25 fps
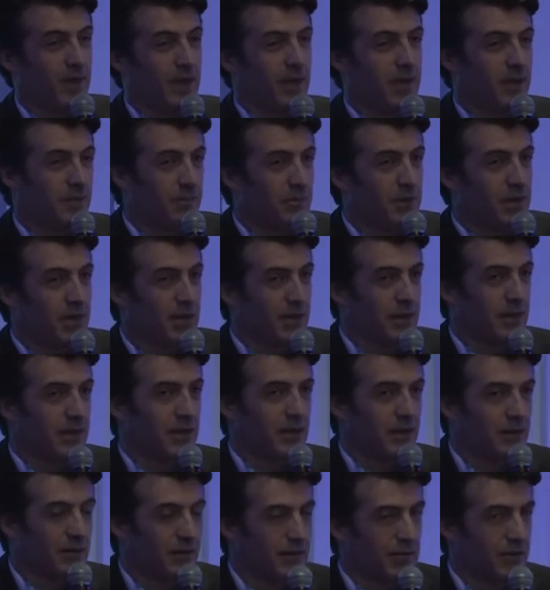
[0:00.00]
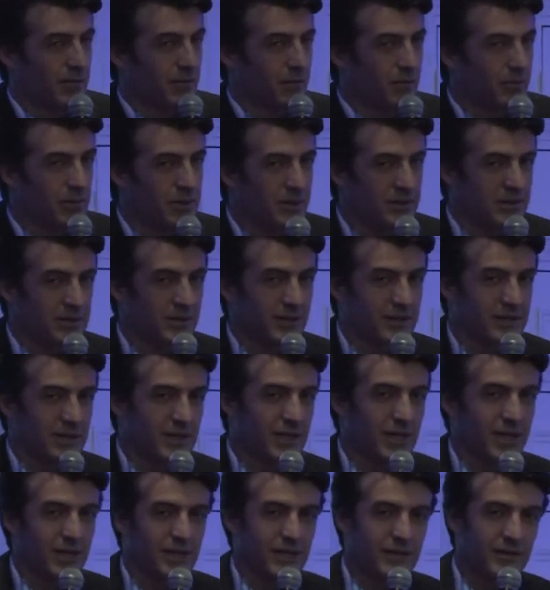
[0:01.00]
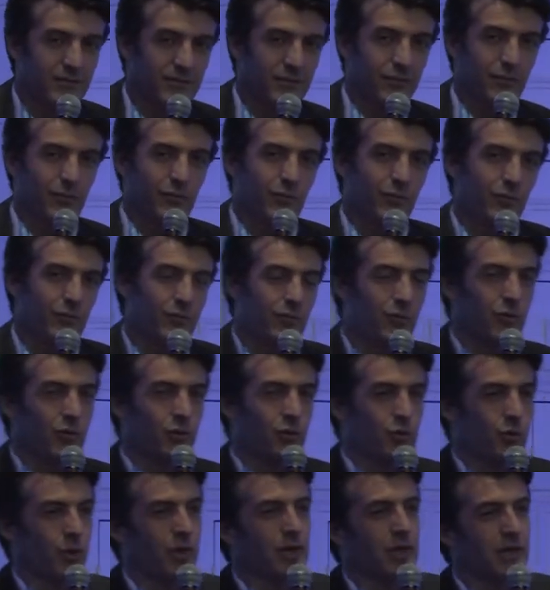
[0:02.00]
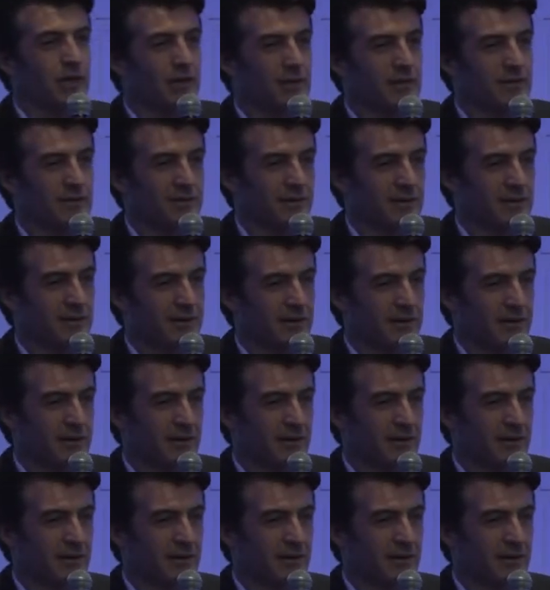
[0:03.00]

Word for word: I've been in business and IT for 20 years,